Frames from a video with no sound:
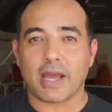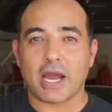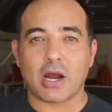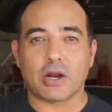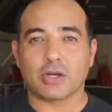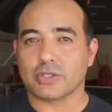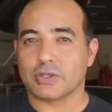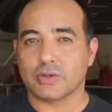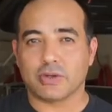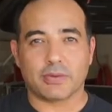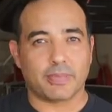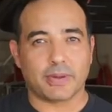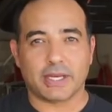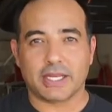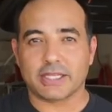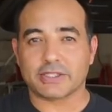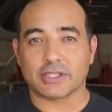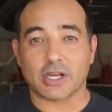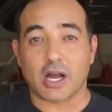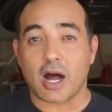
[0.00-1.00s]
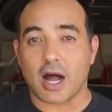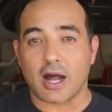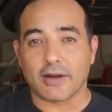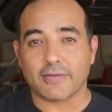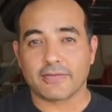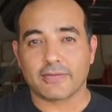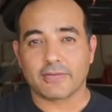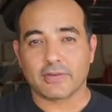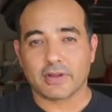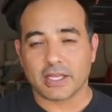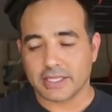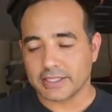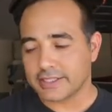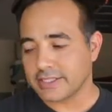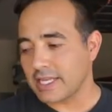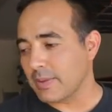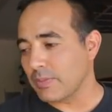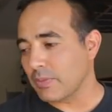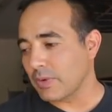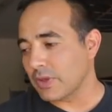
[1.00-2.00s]
power to it, but it's off. And
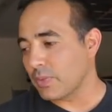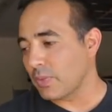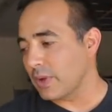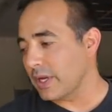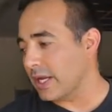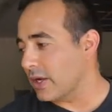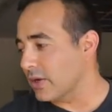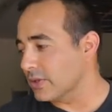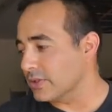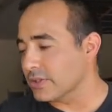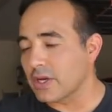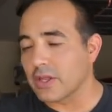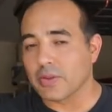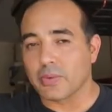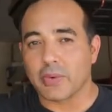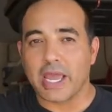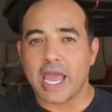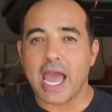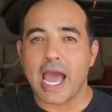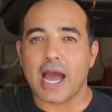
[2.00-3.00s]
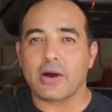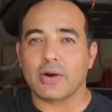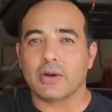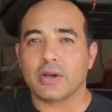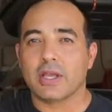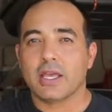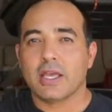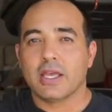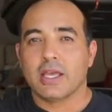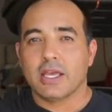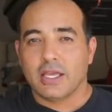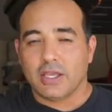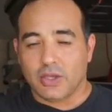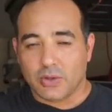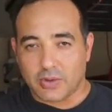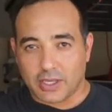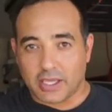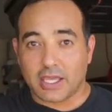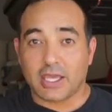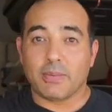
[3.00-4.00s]
same with when it goes all the way out,
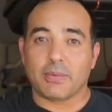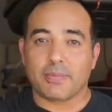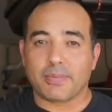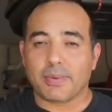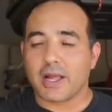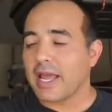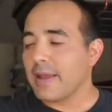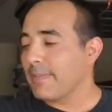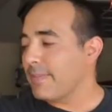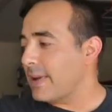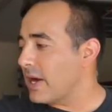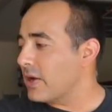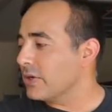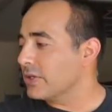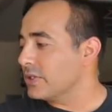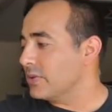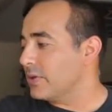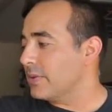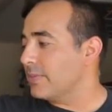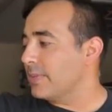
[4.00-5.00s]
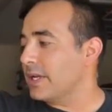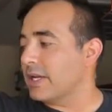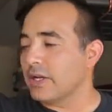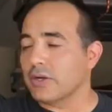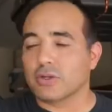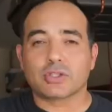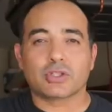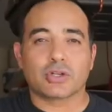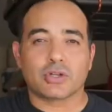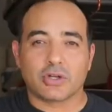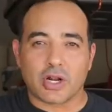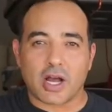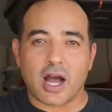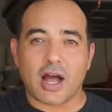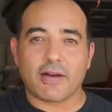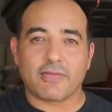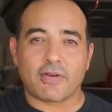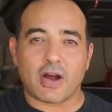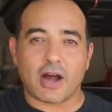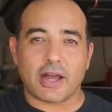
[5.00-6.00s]
you can keep applying power to it, but it'll turn
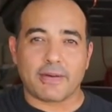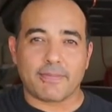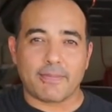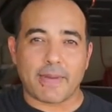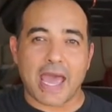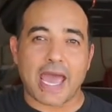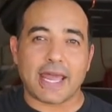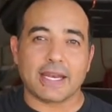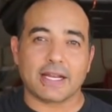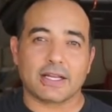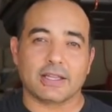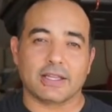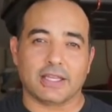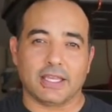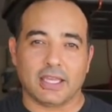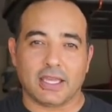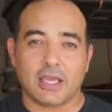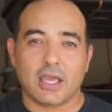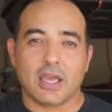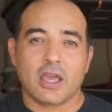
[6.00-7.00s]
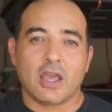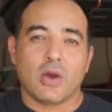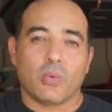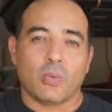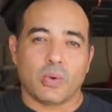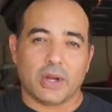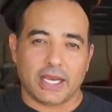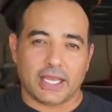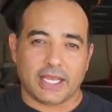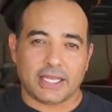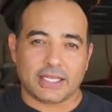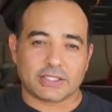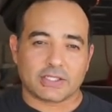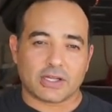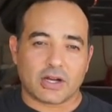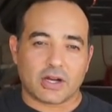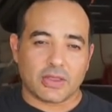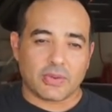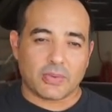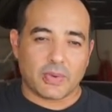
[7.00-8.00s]
off automatically when it gets
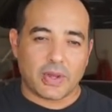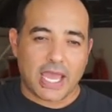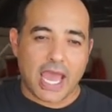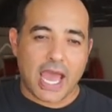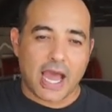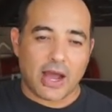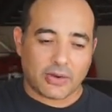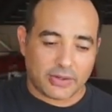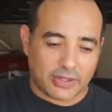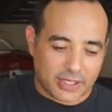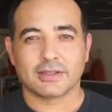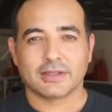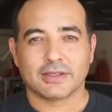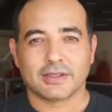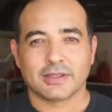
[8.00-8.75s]
all the way out.